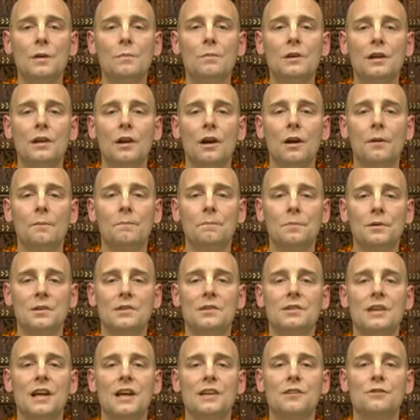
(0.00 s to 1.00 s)
become
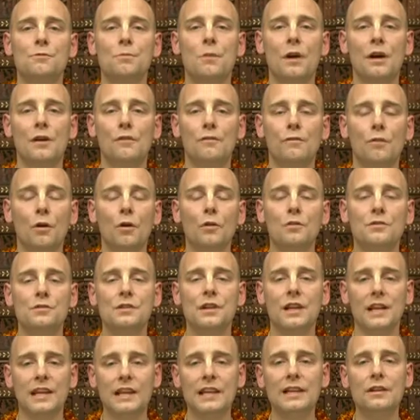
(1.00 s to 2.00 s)
possessed by false
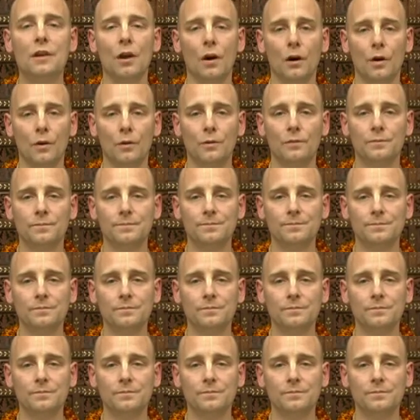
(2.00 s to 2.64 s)
ego,